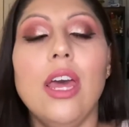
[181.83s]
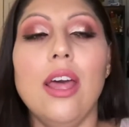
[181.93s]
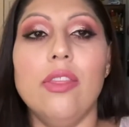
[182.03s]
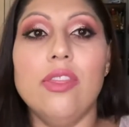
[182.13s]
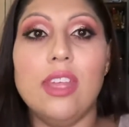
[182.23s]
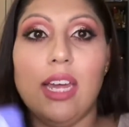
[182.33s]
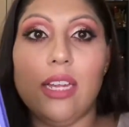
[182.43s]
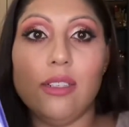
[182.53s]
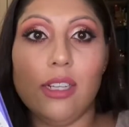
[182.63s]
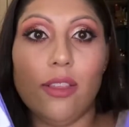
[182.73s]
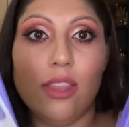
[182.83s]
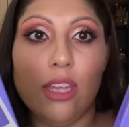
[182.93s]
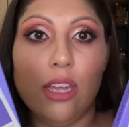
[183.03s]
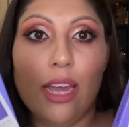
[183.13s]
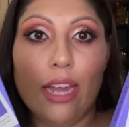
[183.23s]
that
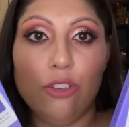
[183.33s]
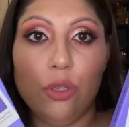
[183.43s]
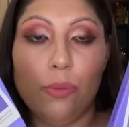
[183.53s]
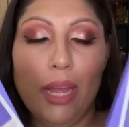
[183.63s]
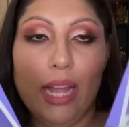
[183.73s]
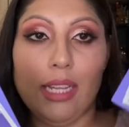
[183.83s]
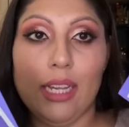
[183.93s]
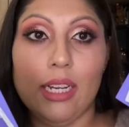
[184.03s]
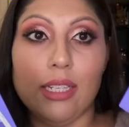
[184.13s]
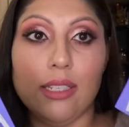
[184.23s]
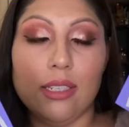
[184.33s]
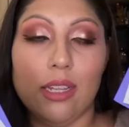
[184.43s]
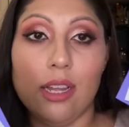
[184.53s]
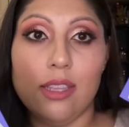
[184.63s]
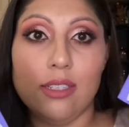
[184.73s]
the actual palette is
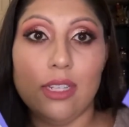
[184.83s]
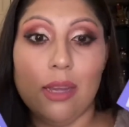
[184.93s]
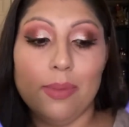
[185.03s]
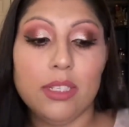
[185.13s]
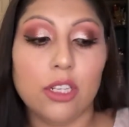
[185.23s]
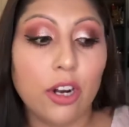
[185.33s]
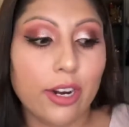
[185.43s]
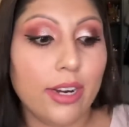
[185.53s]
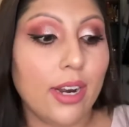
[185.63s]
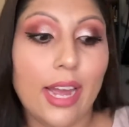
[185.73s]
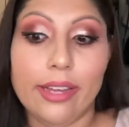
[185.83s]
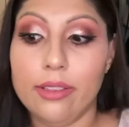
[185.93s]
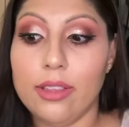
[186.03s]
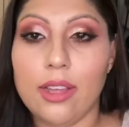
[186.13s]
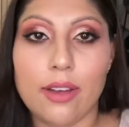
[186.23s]
the same as the carton. I
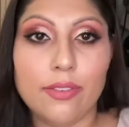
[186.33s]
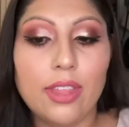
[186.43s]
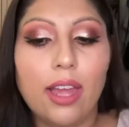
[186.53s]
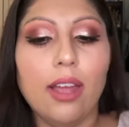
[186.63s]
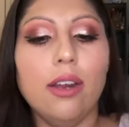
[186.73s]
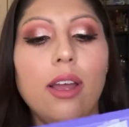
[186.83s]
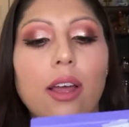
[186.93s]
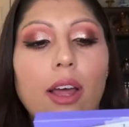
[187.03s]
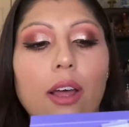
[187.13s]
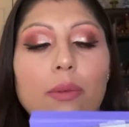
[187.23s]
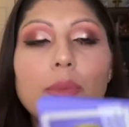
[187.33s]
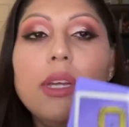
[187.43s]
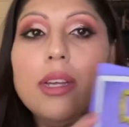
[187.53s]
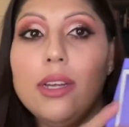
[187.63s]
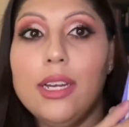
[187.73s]
love that.
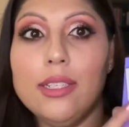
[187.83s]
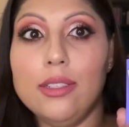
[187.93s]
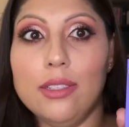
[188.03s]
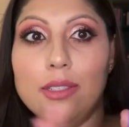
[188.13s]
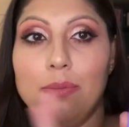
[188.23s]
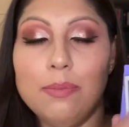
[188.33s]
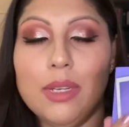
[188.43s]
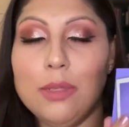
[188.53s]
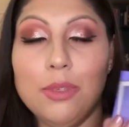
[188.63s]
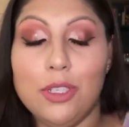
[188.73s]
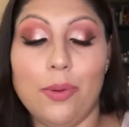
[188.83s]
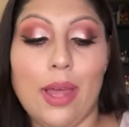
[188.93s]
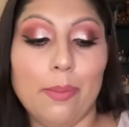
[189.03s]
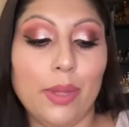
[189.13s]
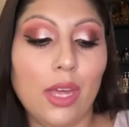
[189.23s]
It makes me so
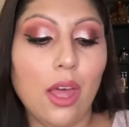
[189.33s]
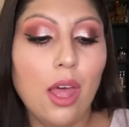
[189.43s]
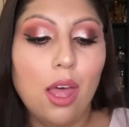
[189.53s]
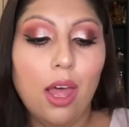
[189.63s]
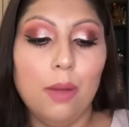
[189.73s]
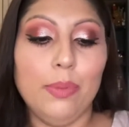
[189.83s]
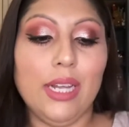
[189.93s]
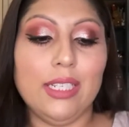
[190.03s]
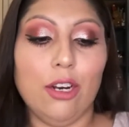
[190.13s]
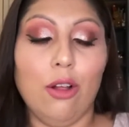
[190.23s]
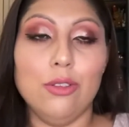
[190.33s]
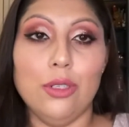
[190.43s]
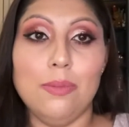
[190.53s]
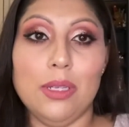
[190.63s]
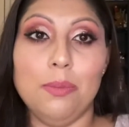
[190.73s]
happy. Plus, it
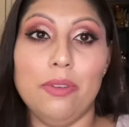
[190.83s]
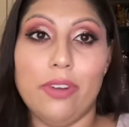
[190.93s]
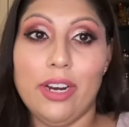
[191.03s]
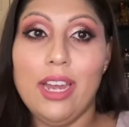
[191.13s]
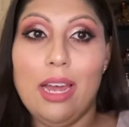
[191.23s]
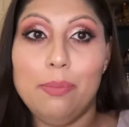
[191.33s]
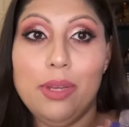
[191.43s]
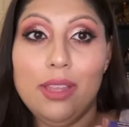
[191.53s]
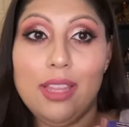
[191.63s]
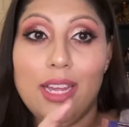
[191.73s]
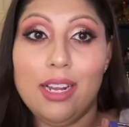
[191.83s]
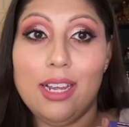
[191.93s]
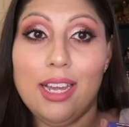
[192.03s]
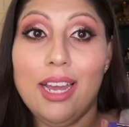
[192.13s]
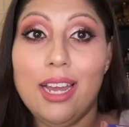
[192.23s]
also makes me very happy that
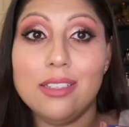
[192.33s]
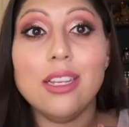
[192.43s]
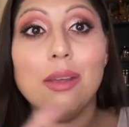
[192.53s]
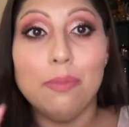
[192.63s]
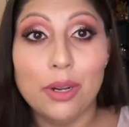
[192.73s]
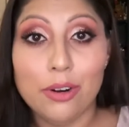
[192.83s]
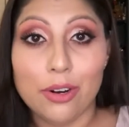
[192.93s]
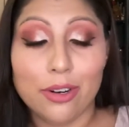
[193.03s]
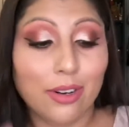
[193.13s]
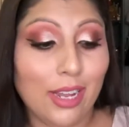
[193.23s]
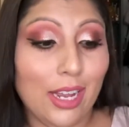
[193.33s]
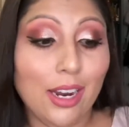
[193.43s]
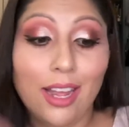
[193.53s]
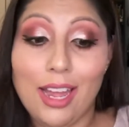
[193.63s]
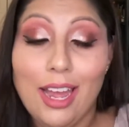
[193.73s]
it has a mirror. It
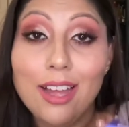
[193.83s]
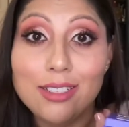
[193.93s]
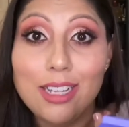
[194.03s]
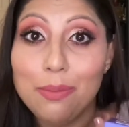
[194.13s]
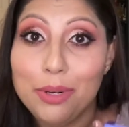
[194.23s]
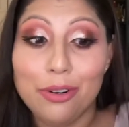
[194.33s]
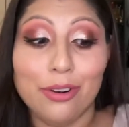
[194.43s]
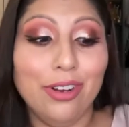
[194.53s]
has a mirror.